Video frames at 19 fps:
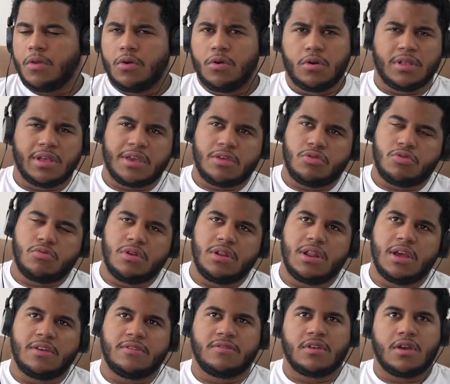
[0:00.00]
or 3
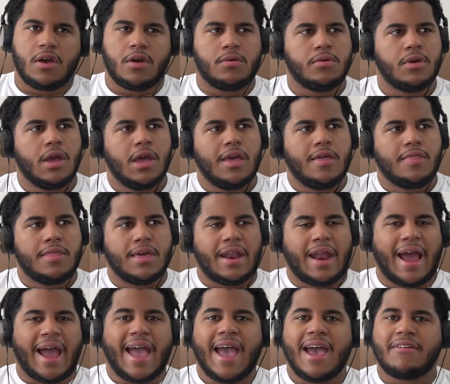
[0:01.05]
days ago, that
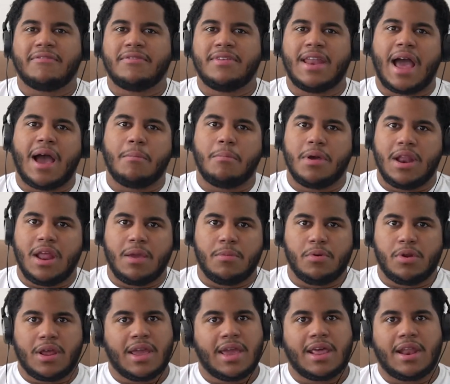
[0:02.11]
I have not been
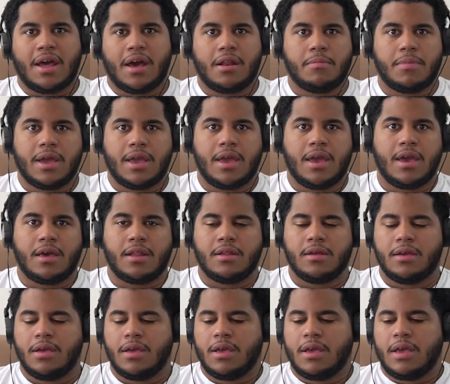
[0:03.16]
able to get out of my head.
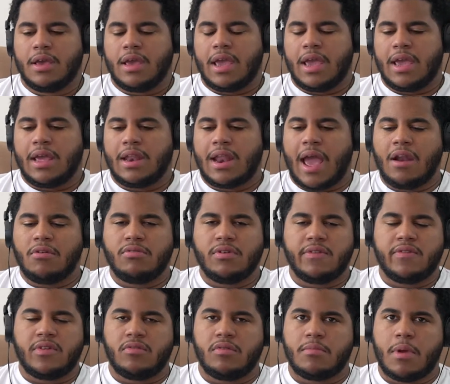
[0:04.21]
And I don't
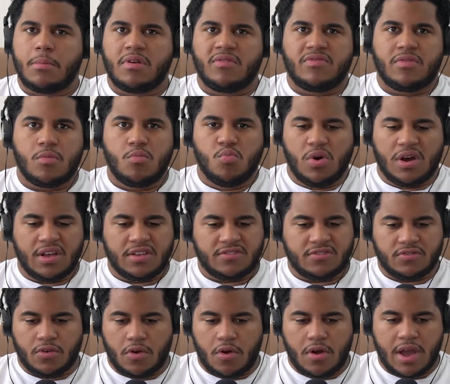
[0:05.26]
even remember from what
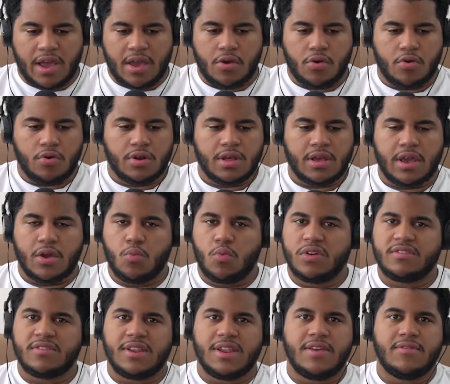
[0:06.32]
song I heard it. It
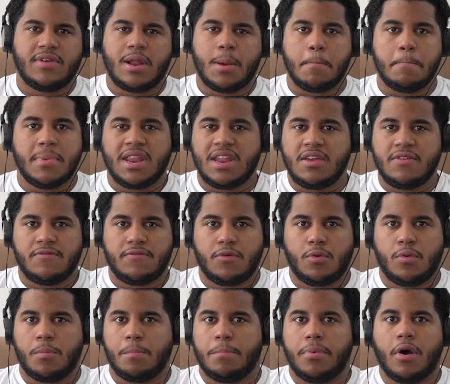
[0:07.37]
wasn't even a
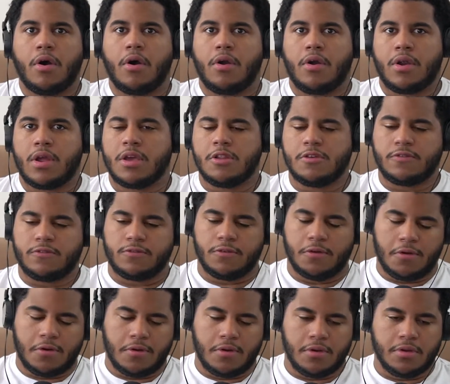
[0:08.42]
meaningful bar in a
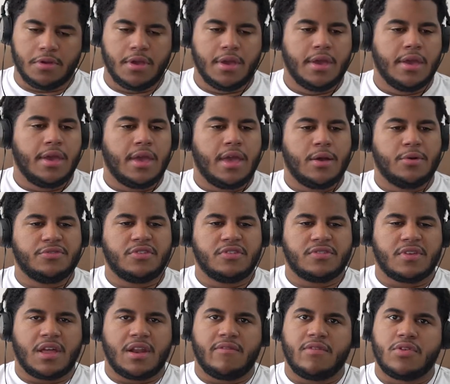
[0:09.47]
song. It was
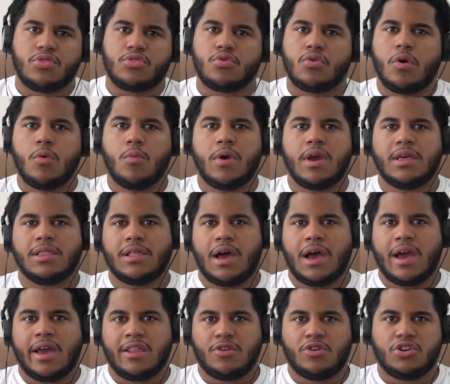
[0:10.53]
just kind of a throwaway
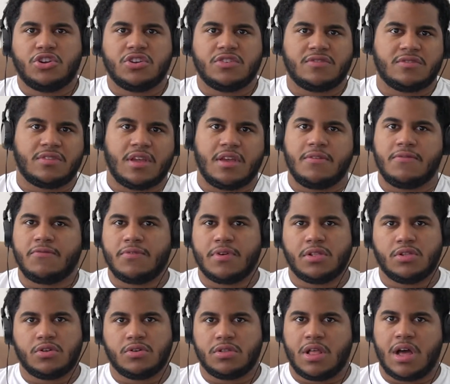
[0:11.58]
line or just a
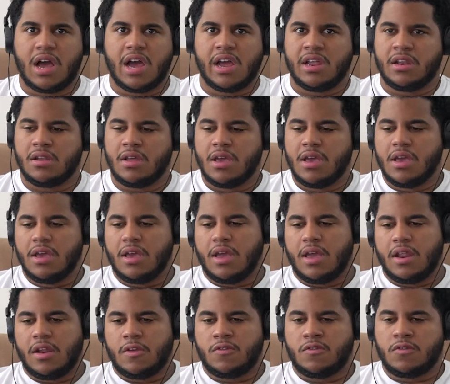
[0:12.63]
filler line
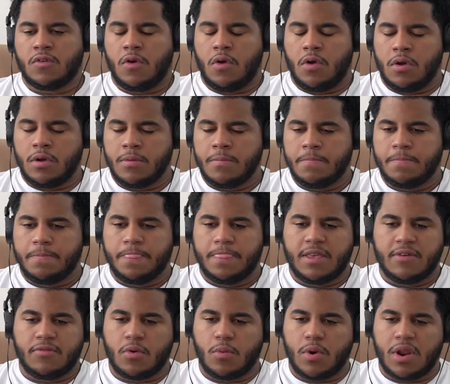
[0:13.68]
in a song
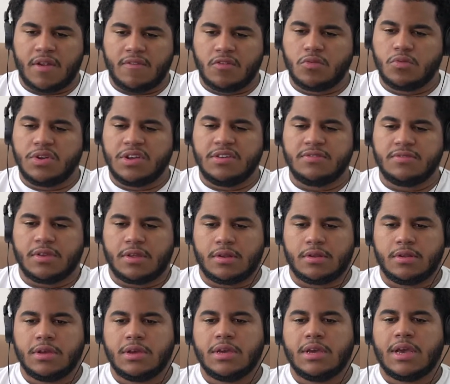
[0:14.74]
that for whatever
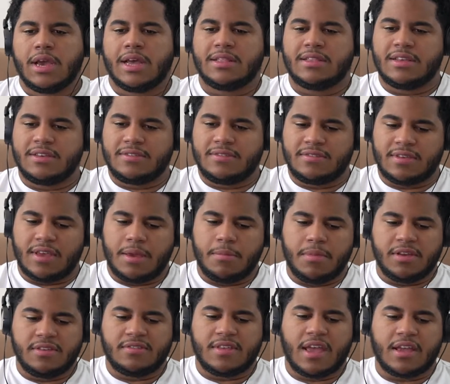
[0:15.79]
reason, at this same
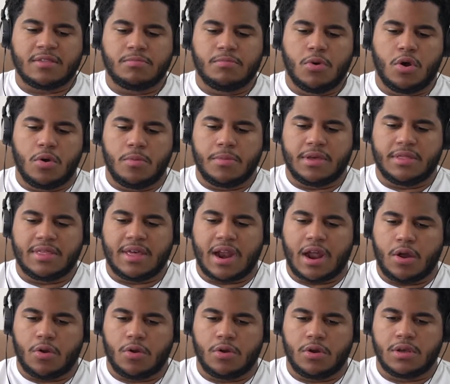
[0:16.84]
exact moment that I
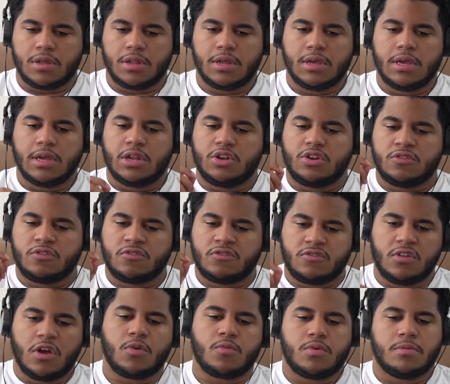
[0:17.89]
heard it, just
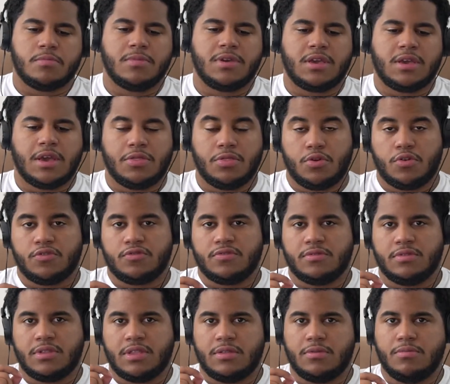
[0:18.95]
stuck with me. And
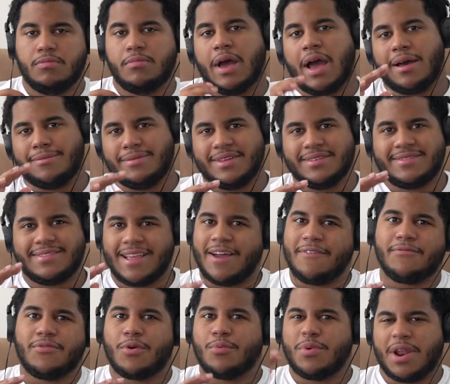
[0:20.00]
it's
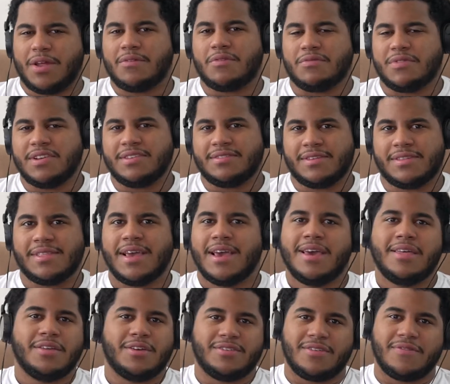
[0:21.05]
not for whatever reason.
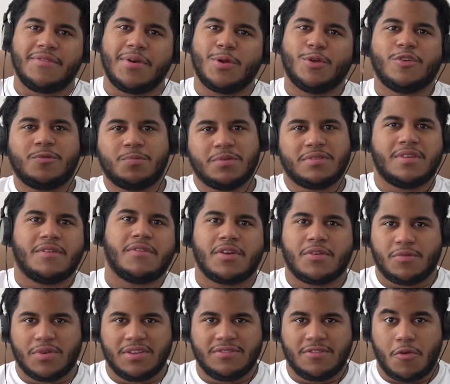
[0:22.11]
There's a very
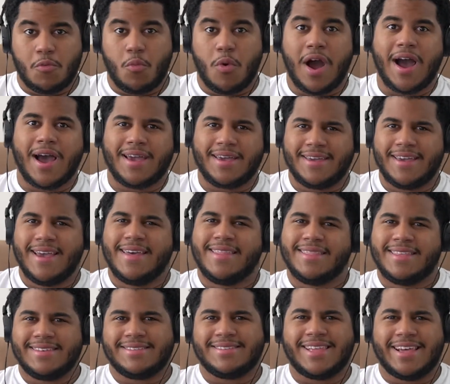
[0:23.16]
specific reason why
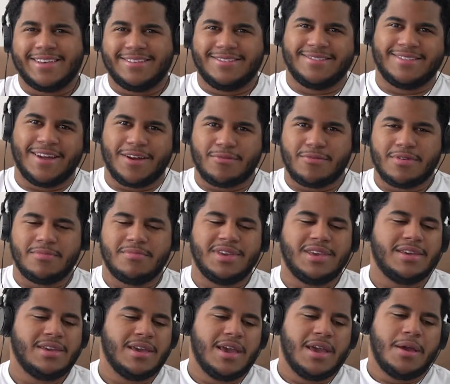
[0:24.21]
this line stuck with
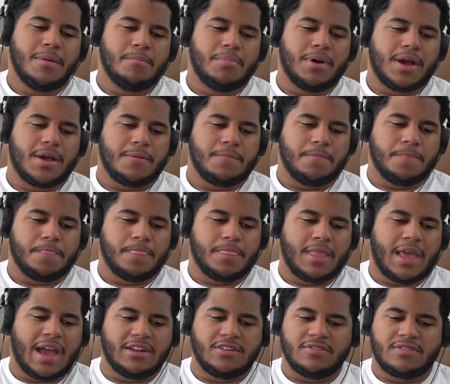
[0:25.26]
me, but
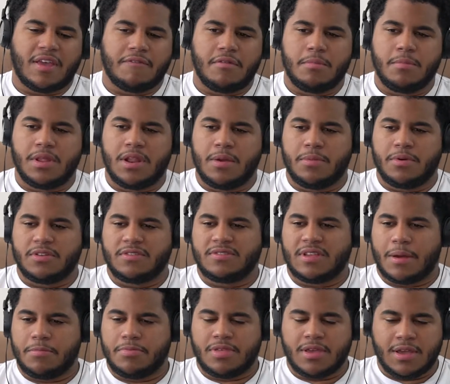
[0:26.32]
I just haven't been able to
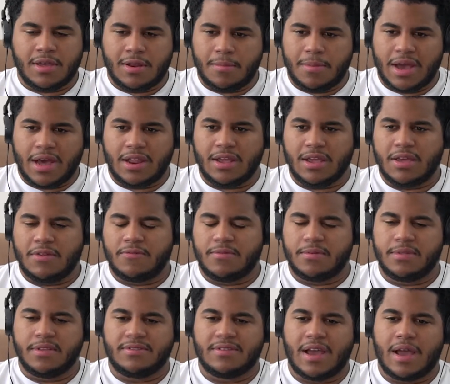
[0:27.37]
stop thinking about it. And
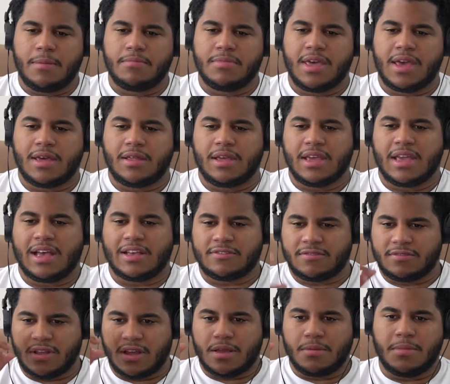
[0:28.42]
from the time that it got
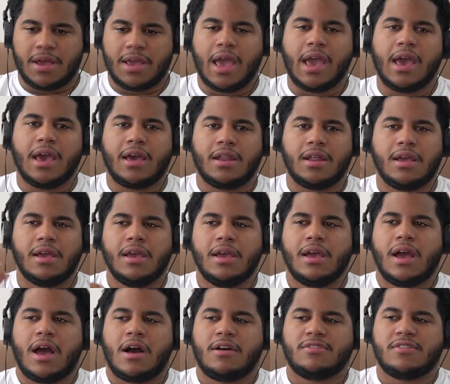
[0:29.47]
stuck in my head,
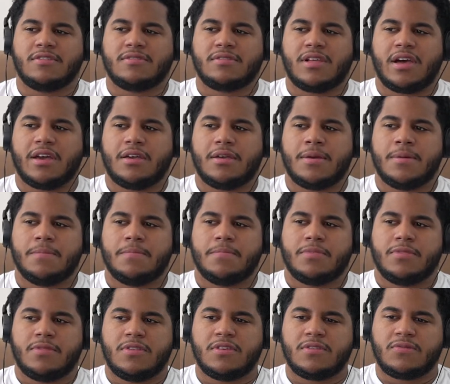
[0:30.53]
I was just like,
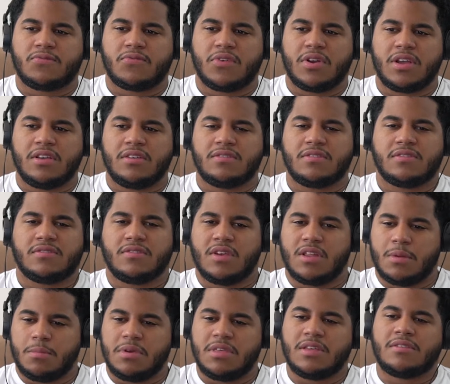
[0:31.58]
this phrase is going
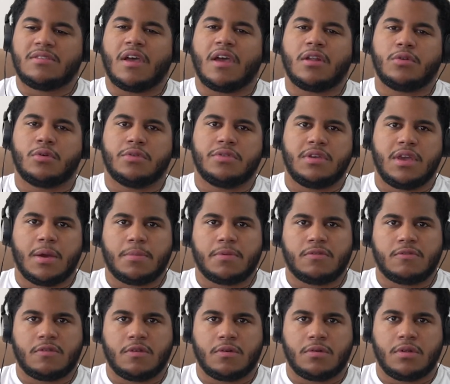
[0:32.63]
to be the title of the
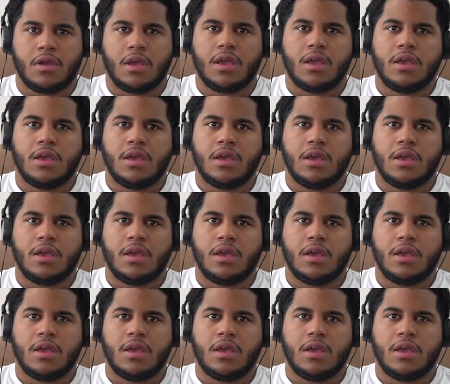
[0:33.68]
episode.